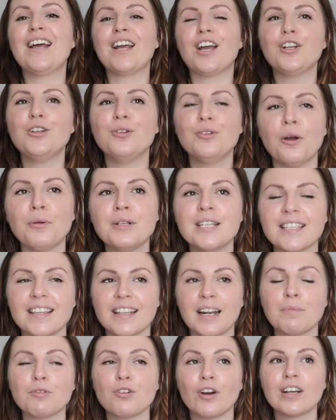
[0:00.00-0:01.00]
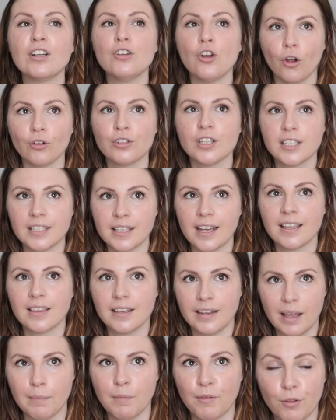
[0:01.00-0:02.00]
Can you notice that I'm trying not to say
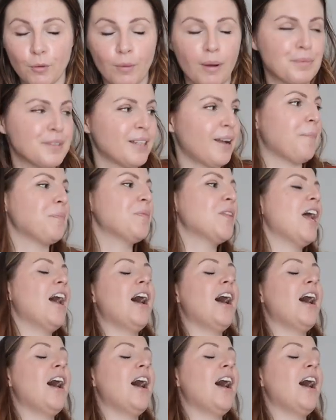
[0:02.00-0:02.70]
the name of the website?